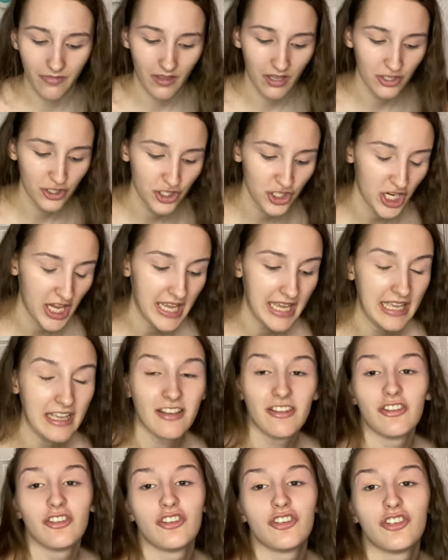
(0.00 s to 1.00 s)

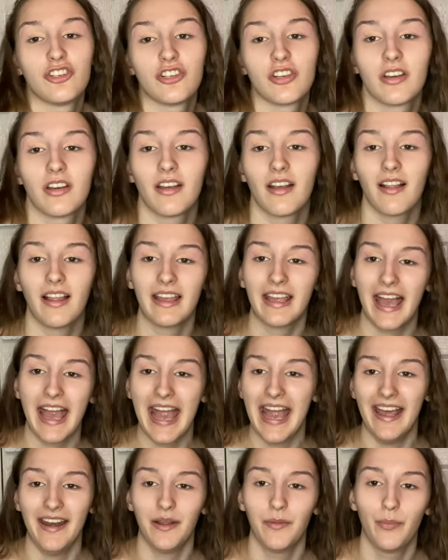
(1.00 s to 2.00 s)
change like at
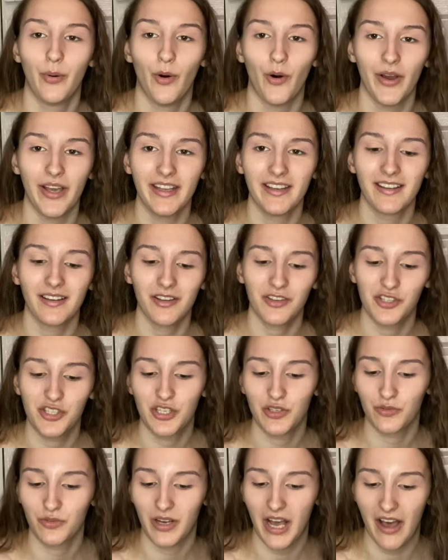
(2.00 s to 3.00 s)
any point because
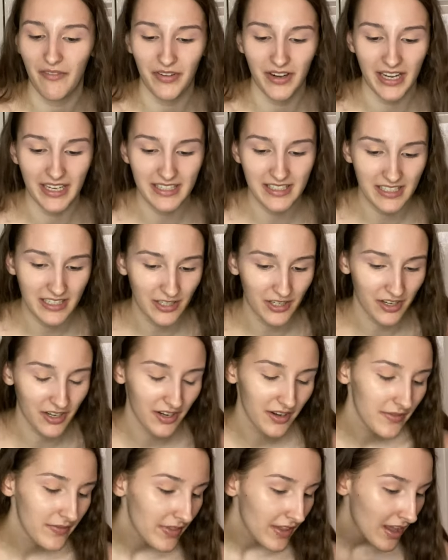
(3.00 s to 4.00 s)
you have an idea,
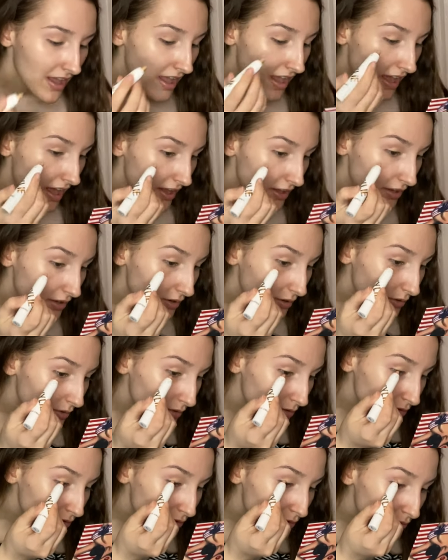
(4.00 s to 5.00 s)
you
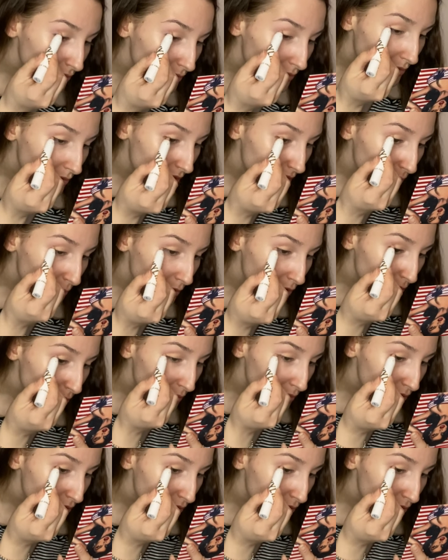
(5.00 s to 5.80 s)
know. So I'm gonna put